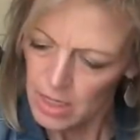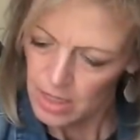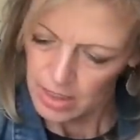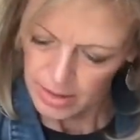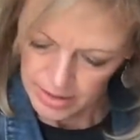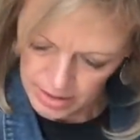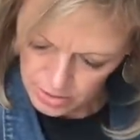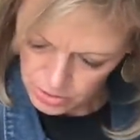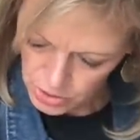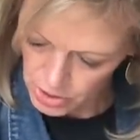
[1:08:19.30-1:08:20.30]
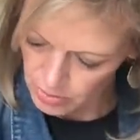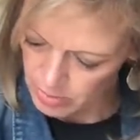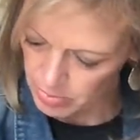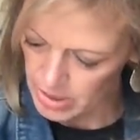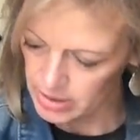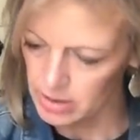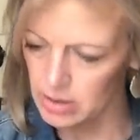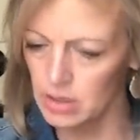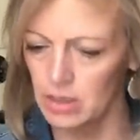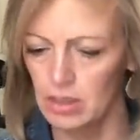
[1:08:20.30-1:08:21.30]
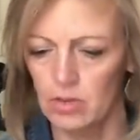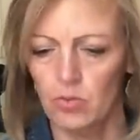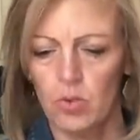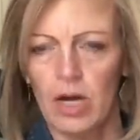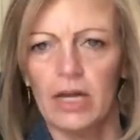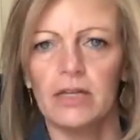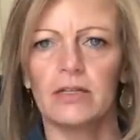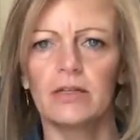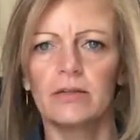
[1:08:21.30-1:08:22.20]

And I think it'll show up best on the white.